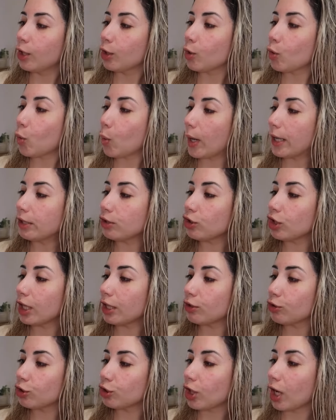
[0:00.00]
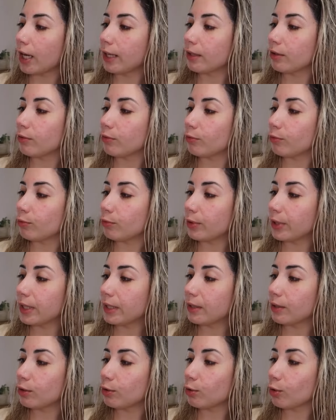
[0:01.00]
Quench and Shine
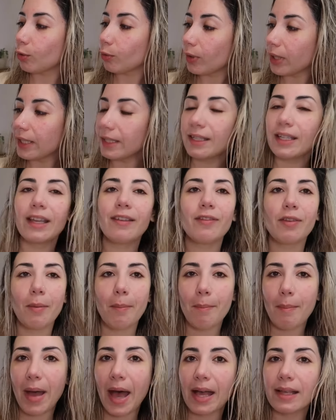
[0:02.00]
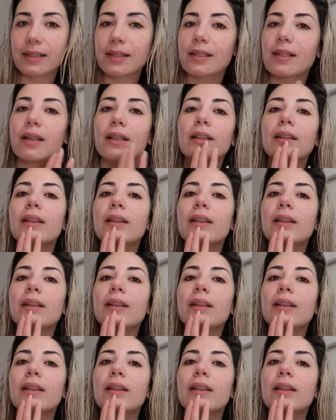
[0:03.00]
restorative mask.